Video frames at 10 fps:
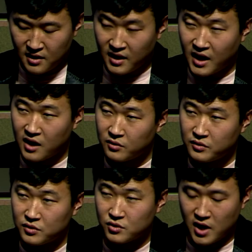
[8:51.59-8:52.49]
How
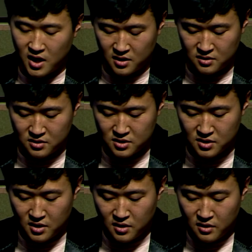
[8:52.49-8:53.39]
strange
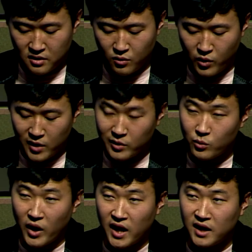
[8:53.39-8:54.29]
the way we
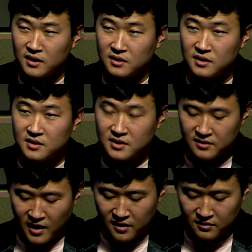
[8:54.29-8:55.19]
wade into
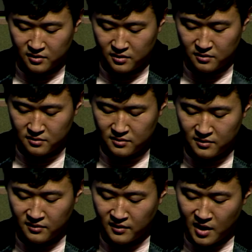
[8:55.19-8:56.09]
disaster,
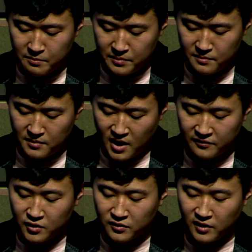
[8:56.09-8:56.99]
step
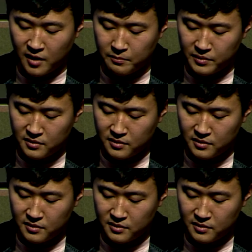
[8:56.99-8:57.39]
after step,